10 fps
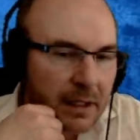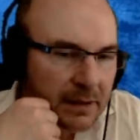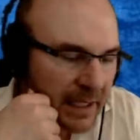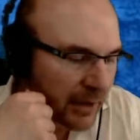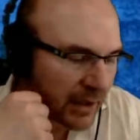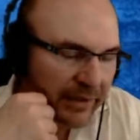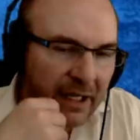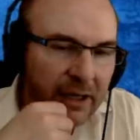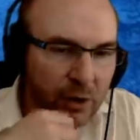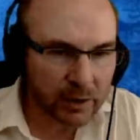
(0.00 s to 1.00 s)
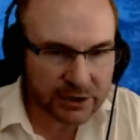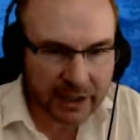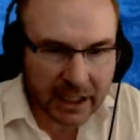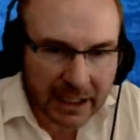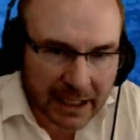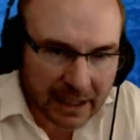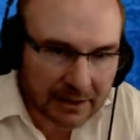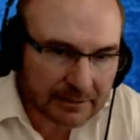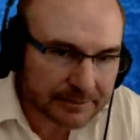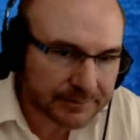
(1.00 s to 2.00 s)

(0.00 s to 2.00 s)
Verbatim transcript: Taylor, I think I know what you're getting at.